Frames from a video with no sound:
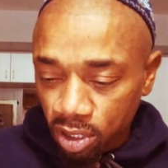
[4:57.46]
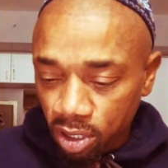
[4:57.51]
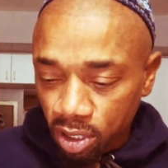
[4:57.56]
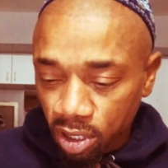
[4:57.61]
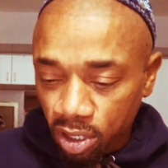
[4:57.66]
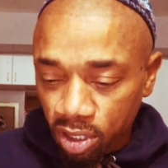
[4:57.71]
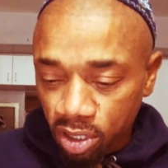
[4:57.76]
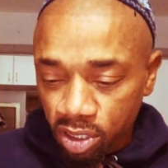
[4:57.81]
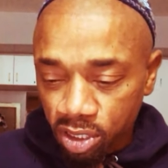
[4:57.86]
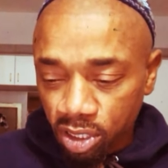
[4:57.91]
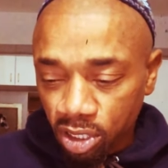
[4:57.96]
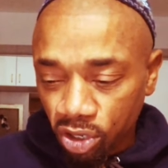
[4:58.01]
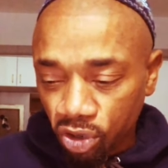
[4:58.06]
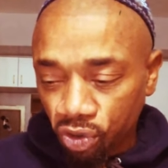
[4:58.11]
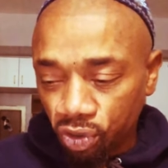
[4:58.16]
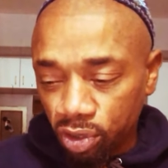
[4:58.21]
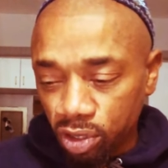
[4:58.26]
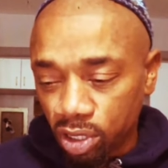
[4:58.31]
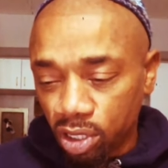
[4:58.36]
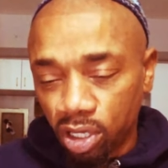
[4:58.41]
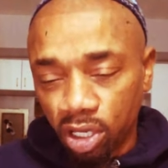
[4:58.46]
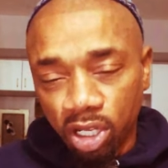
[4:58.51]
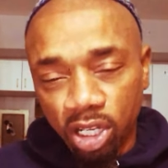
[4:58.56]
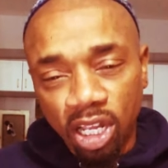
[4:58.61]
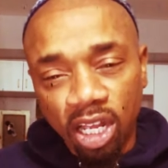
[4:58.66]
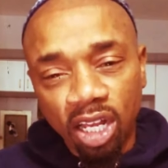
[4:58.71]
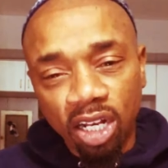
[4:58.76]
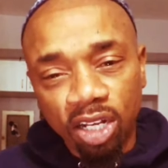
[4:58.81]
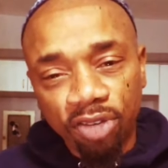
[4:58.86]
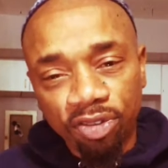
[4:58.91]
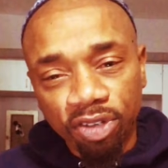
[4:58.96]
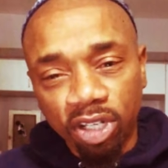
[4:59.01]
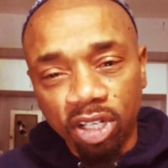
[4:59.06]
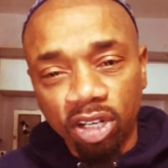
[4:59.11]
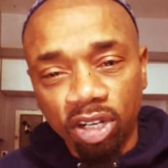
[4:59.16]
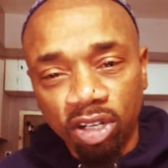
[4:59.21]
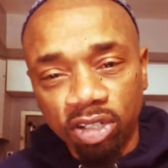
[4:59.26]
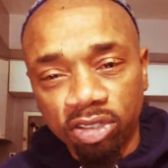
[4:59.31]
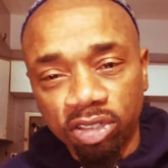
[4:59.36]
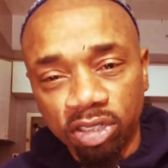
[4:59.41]
itself and then a lot of it
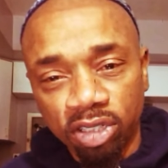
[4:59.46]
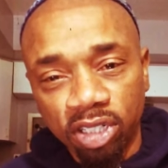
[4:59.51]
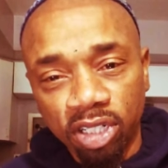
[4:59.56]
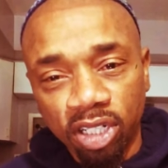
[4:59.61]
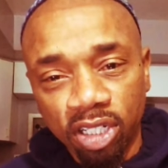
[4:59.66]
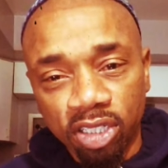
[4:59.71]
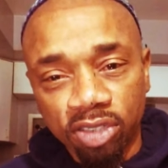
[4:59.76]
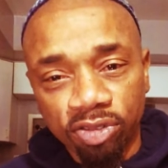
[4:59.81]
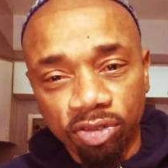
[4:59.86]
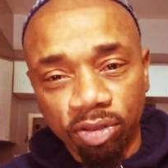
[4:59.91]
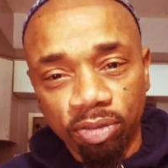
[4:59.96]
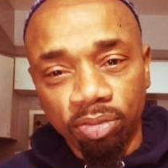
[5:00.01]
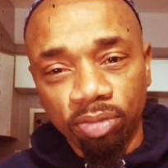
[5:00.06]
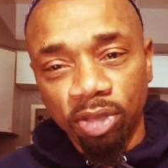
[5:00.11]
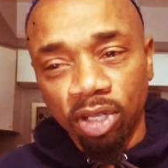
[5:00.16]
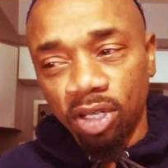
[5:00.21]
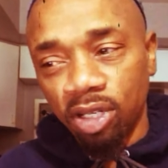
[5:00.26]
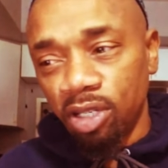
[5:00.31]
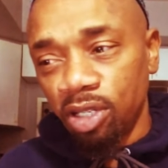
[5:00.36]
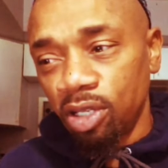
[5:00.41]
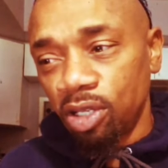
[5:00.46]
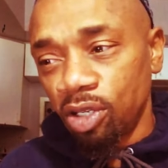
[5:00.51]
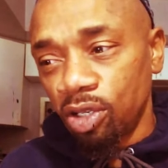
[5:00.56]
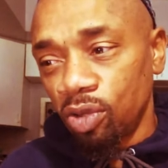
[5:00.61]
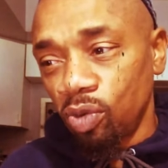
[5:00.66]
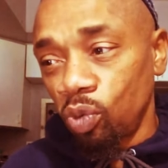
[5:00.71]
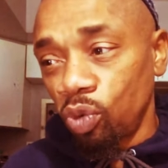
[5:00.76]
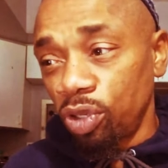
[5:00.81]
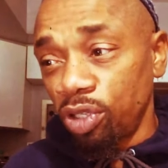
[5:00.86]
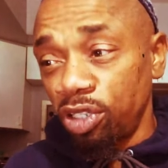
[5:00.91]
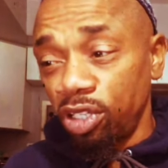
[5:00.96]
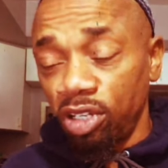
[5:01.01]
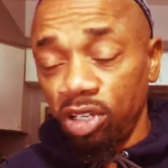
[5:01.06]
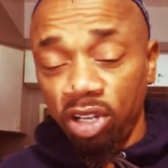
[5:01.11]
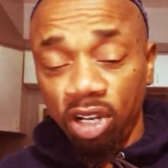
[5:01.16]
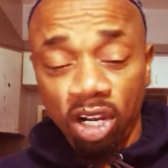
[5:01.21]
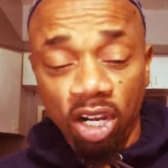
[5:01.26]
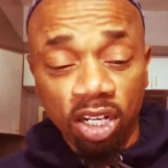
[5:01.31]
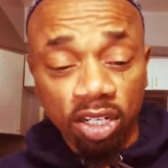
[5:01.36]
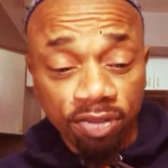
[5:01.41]
contradicts from what the
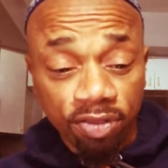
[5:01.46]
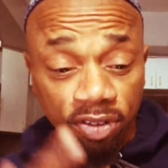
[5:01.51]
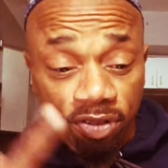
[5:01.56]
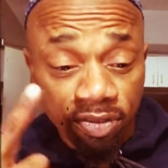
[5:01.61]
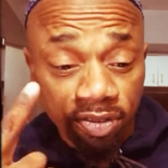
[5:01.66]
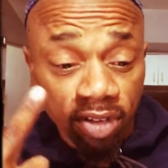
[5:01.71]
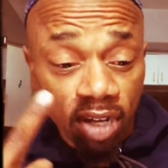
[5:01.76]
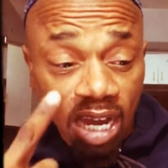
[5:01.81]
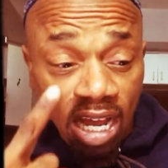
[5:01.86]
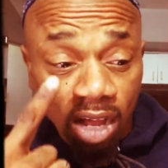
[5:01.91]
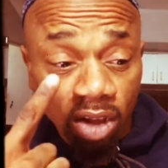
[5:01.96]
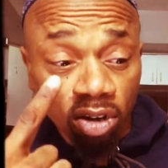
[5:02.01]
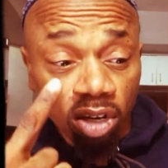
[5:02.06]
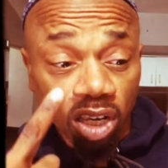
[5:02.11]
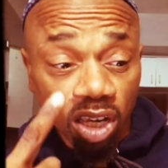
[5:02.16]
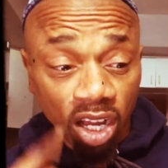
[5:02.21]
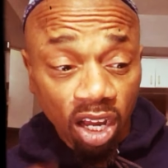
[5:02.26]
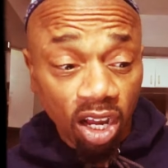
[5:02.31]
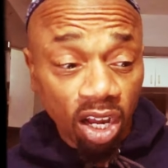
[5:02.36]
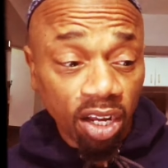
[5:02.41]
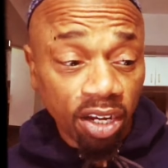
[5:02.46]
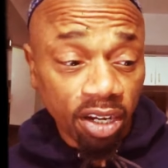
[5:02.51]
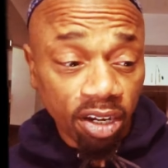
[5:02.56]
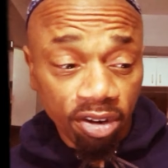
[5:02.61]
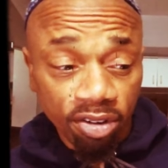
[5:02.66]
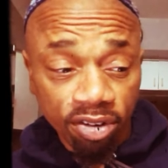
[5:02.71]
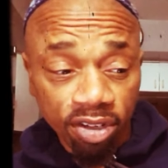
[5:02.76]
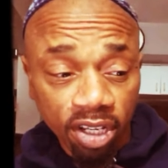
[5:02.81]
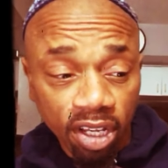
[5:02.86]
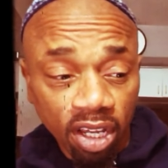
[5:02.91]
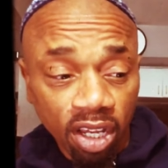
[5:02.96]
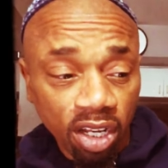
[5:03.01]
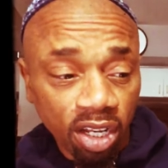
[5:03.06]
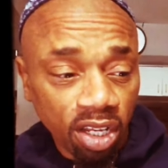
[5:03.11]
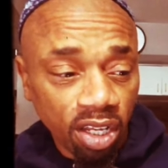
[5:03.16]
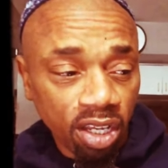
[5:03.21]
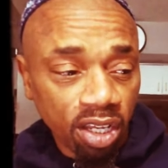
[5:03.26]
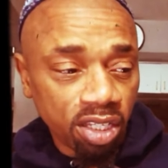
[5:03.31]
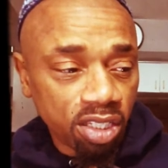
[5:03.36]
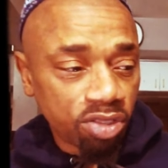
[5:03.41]
narrative of our God and creator
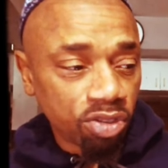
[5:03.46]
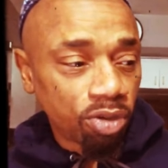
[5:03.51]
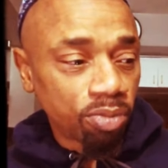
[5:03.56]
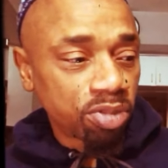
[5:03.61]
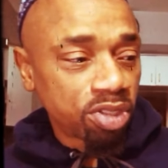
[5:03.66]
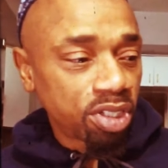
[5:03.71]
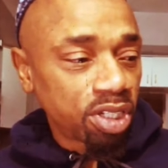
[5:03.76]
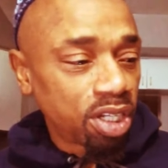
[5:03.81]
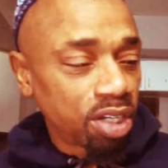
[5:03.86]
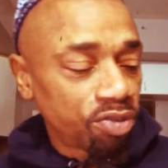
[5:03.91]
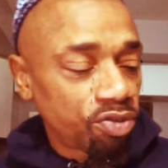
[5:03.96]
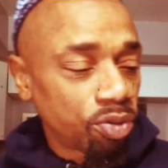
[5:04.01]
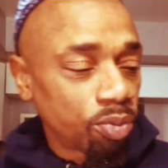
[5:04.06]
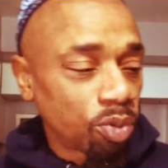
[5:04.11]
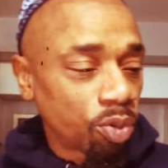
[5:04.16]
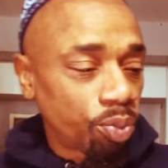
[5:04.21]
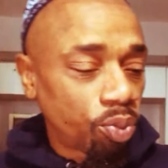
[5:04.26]
is. So I'm saying from a